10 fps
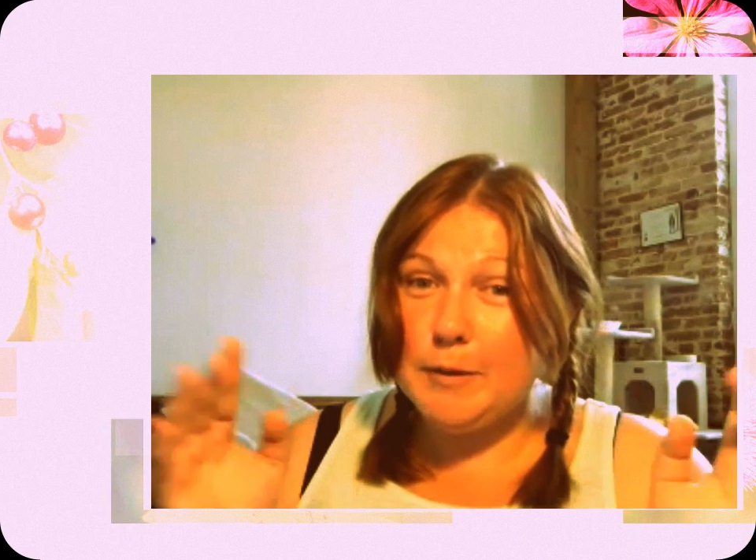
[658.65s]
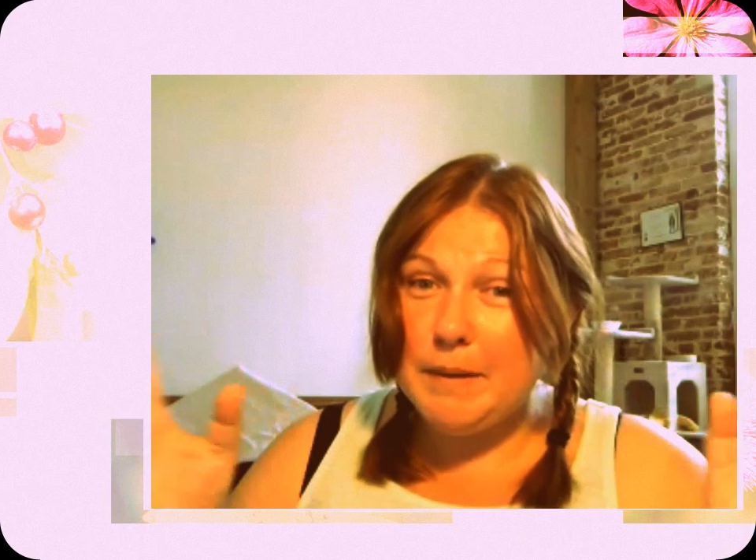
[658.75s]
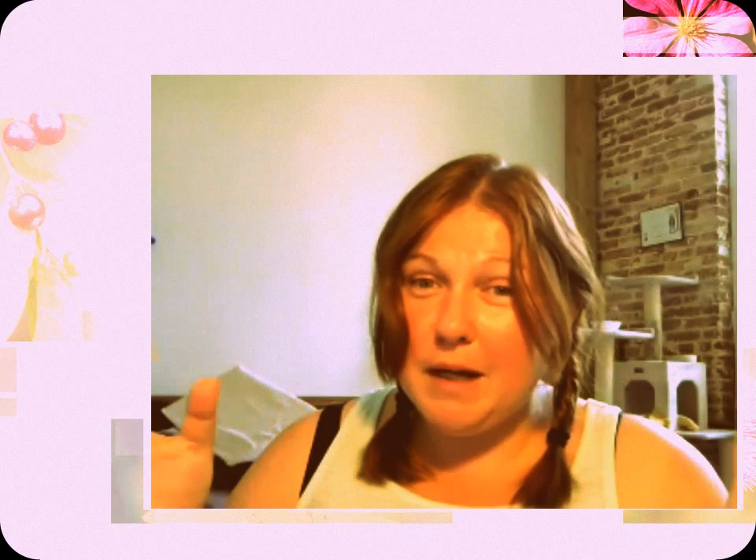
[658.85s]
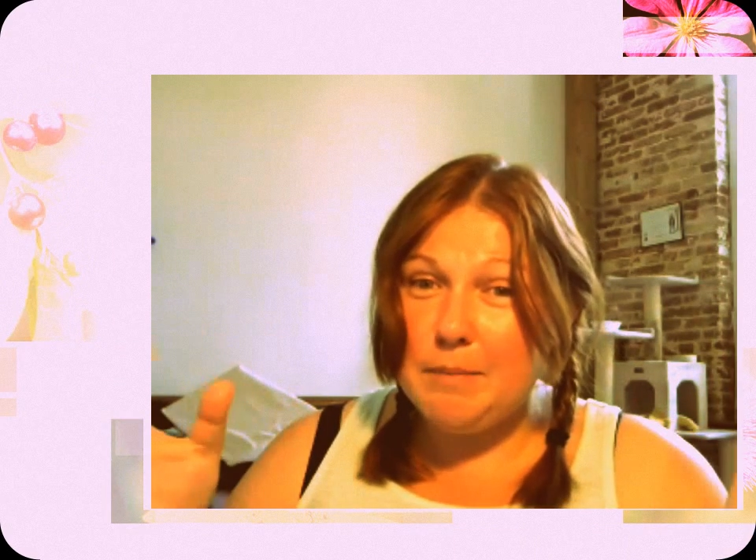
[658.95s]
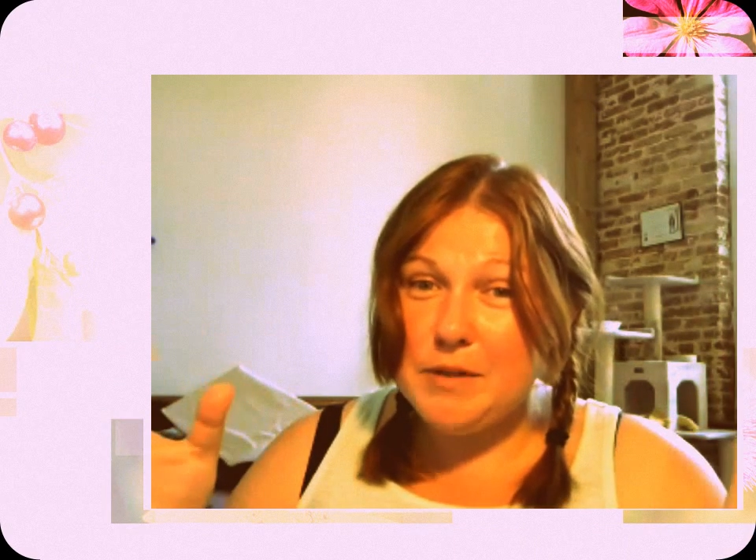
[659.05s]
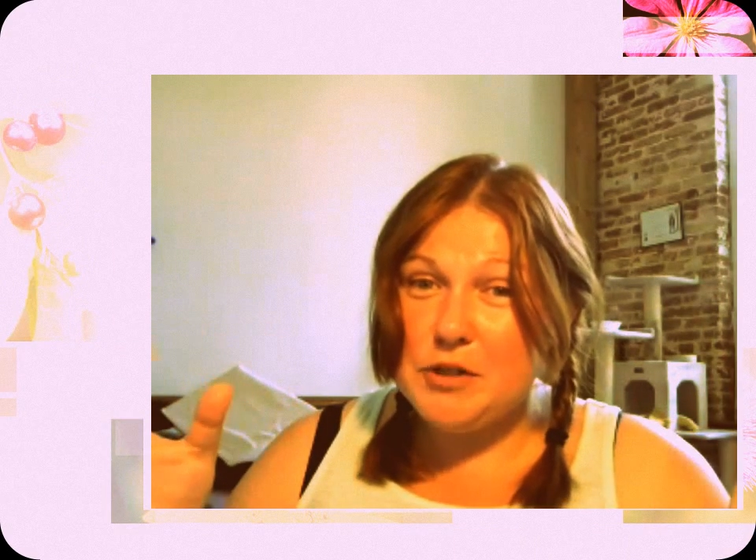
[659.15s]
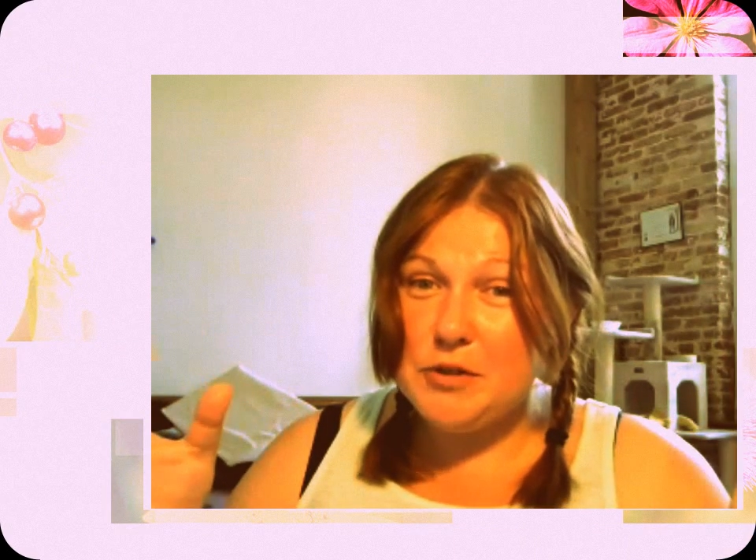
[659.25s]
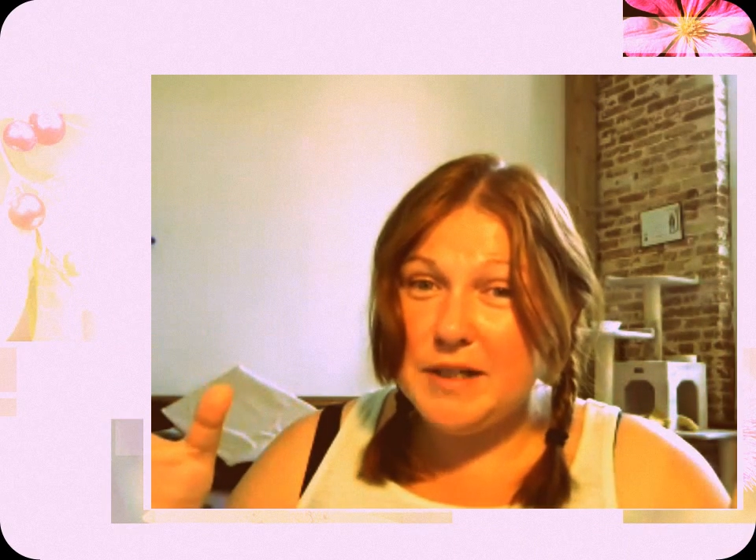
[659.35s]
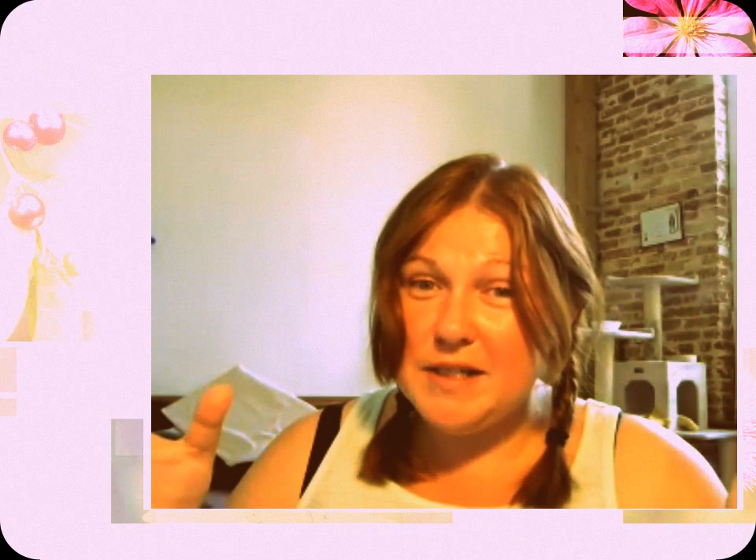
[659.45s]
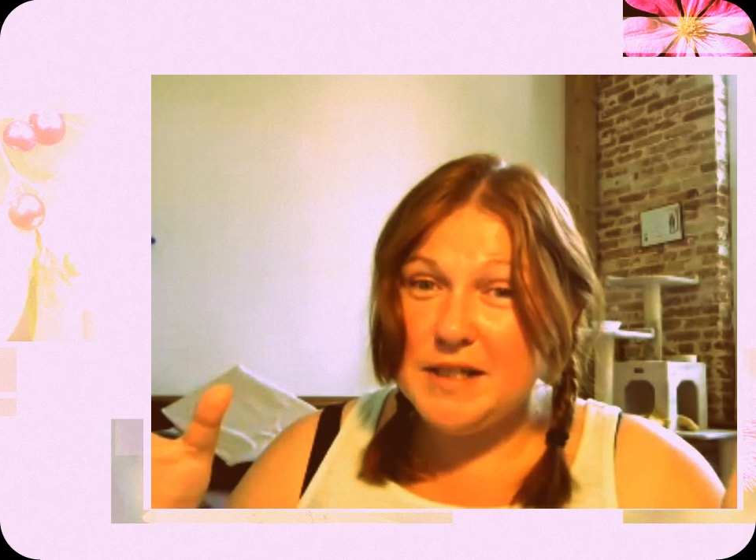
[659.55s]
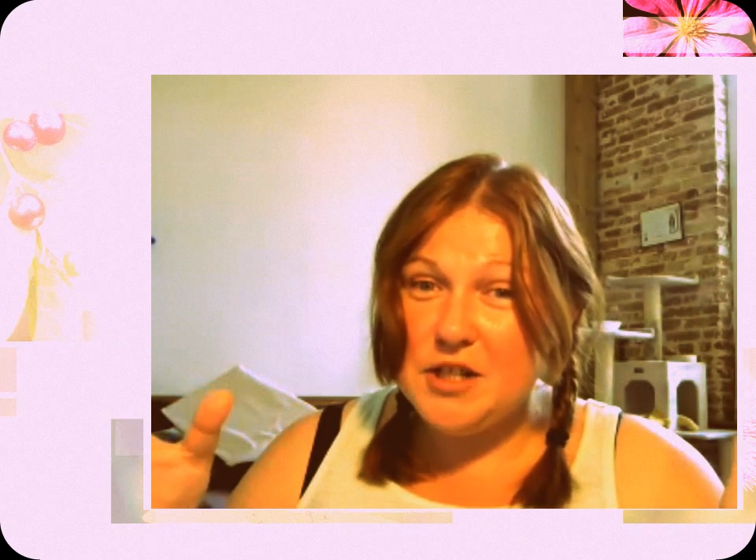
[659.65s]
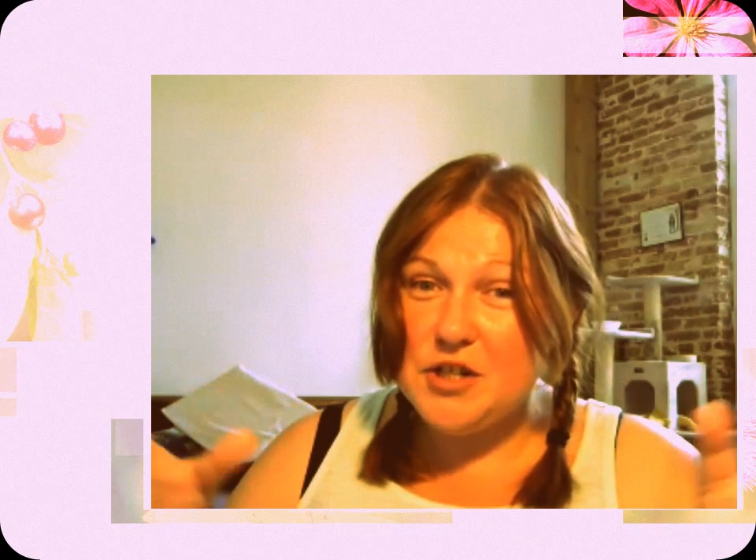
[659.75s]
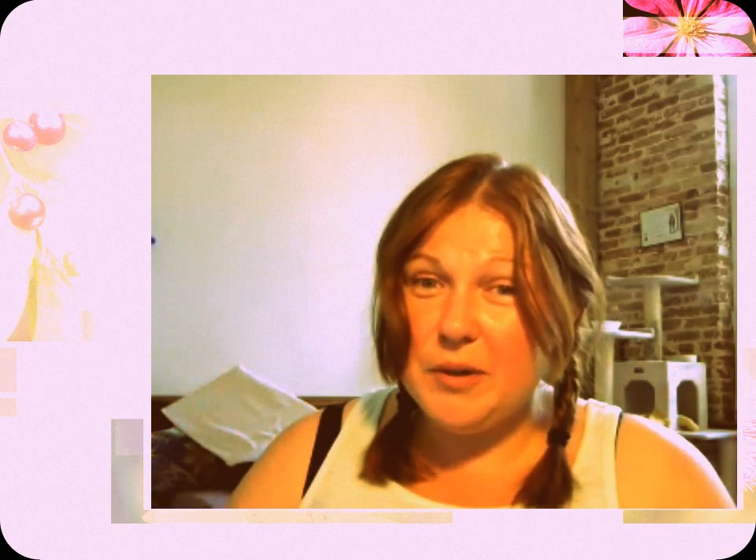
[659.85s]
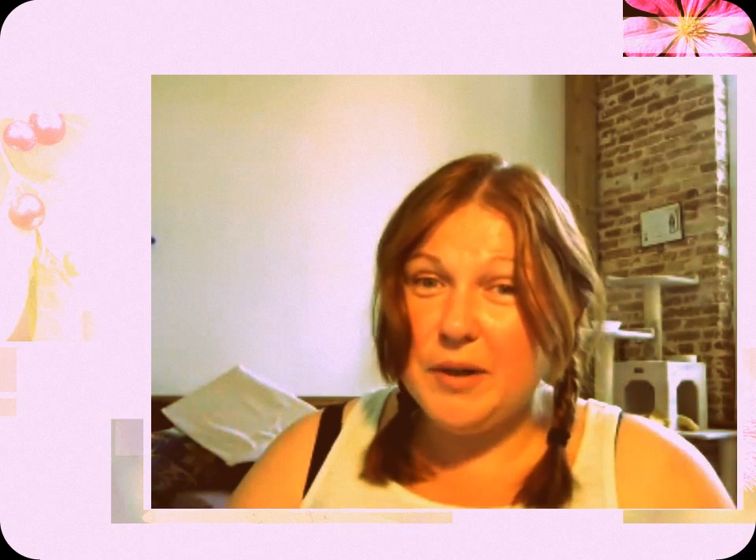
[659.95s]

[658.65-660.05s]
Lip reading: about patchouli essential